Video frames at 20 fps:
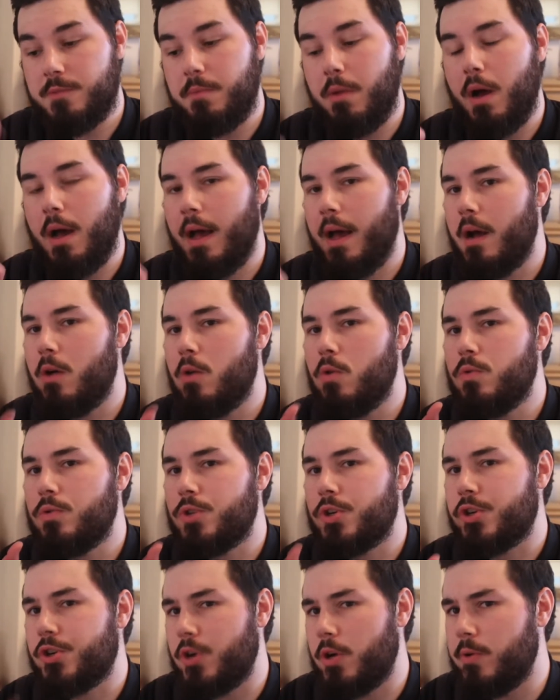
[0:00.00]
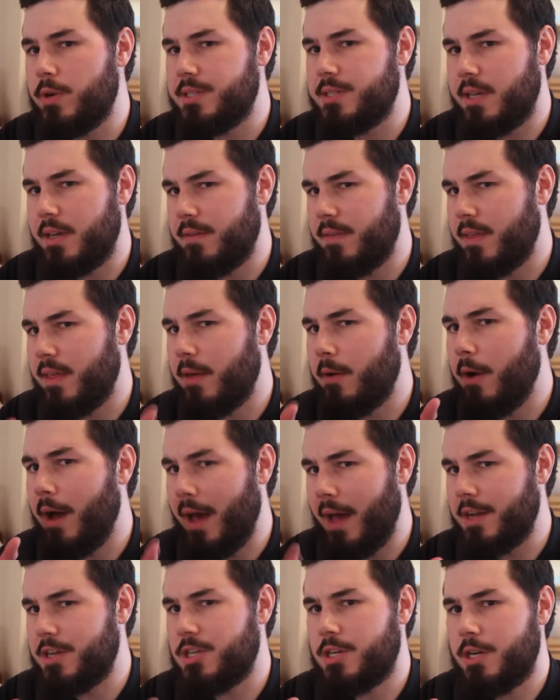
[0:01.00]
But how true is it that they were
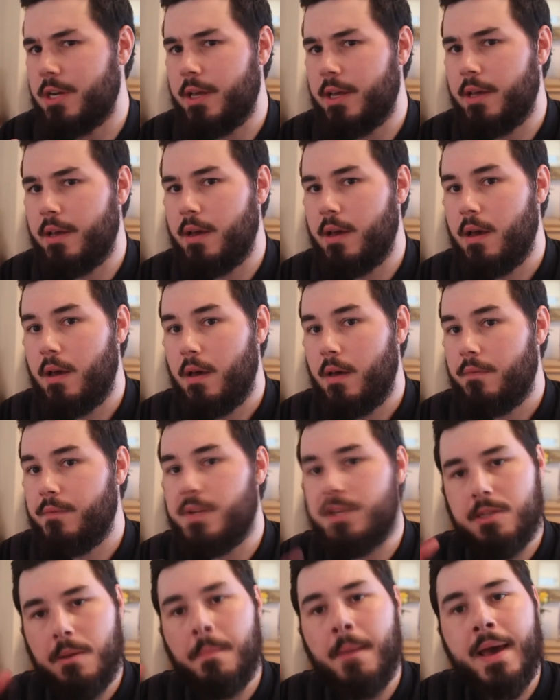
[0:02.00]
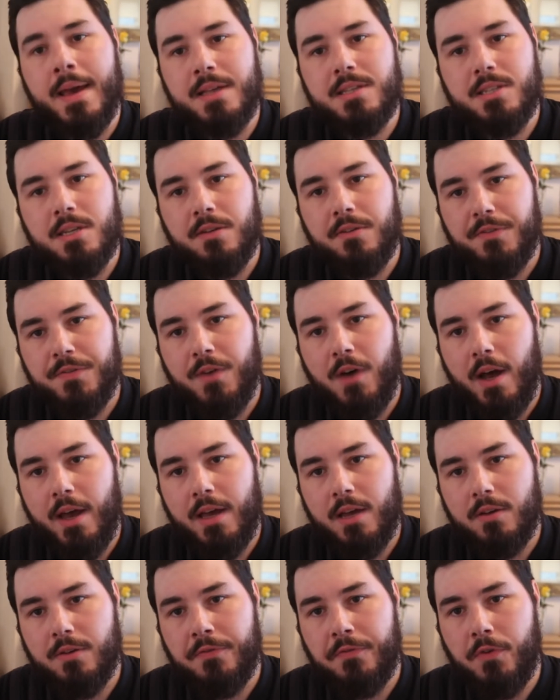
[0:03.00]
actually this amazing
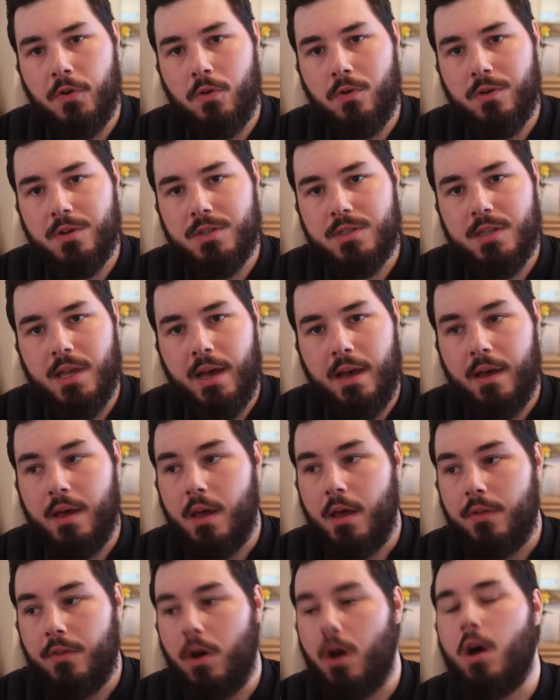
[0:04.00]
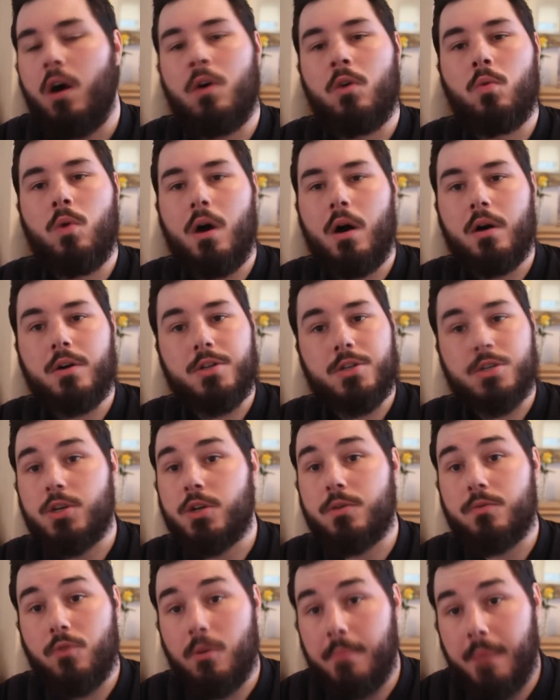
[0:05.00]
fighting force that the whole world
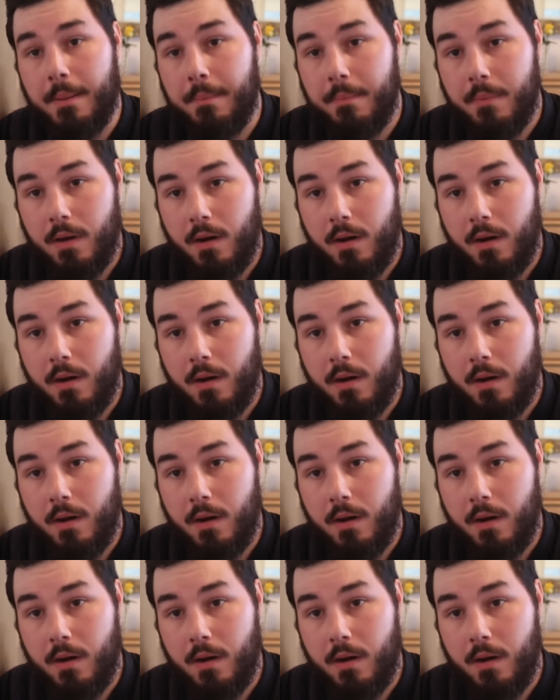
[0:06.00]
should remember?